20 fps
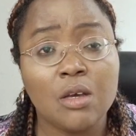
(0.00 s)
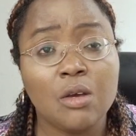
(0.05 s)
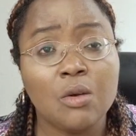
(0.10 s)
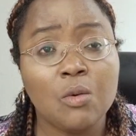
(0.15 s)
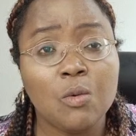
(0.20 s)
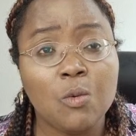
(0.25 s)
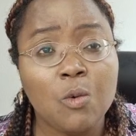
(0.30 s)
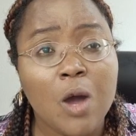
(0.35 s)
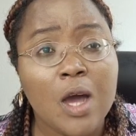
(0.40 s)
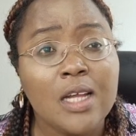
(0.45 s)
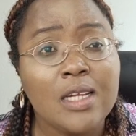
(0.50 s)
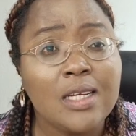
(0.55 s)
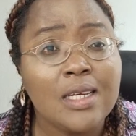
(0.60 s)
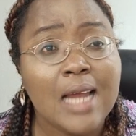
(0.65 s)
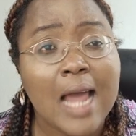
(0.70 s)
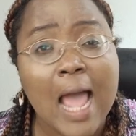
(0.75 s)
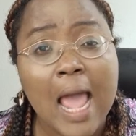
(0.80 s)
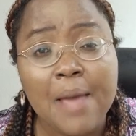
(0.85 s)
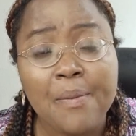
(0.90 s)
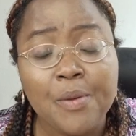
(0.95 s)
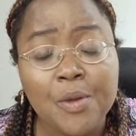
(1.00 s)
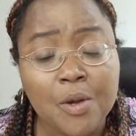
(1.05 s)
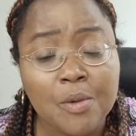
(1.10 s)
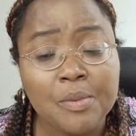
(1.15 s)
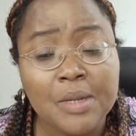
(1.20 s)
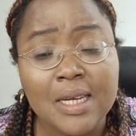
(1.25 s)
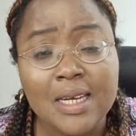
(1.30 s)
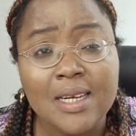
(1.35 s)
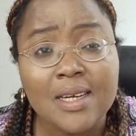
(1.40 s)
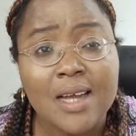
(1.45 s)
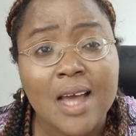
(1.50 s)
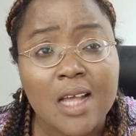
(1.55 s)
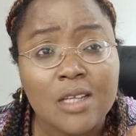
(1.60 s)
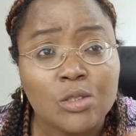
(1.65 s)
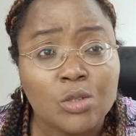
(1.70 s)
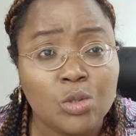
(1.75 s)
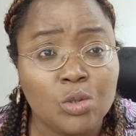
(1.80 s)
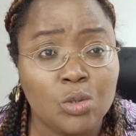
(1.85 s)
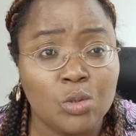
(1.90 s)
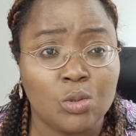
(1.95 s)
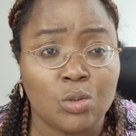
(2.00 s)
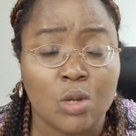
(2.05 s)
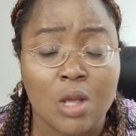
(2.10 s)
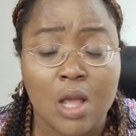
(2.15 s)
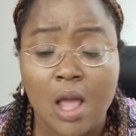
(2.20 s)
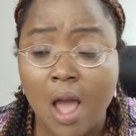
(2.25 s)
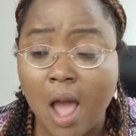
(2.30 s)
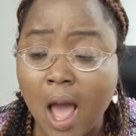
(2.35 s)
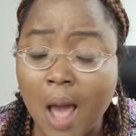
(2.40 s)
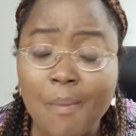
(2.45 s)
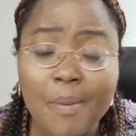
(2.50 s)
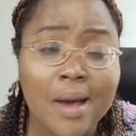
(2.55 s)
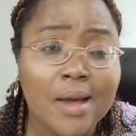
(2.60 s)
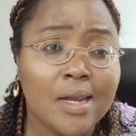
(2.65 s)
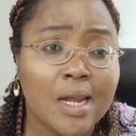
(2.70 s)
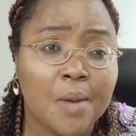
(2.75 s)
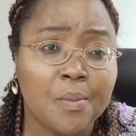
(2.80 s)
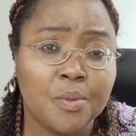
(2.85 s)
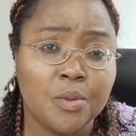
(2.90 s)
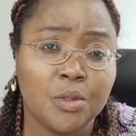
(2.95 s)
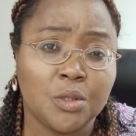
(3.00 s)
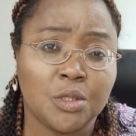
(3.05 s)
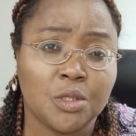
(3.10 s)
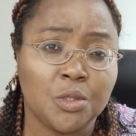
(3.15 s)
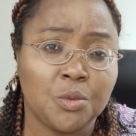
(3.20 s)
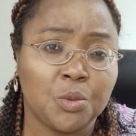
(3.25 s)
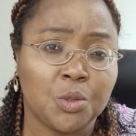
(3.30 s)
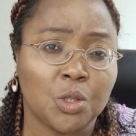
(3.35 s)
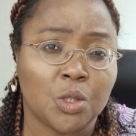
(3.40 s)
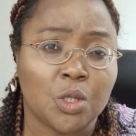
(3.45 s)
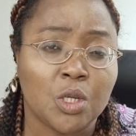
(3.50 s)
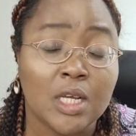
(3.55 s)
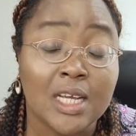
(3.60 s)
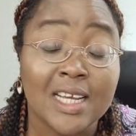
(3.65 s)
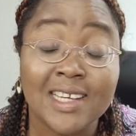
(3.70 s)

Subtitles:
what did IPOB leaders do about that prescription?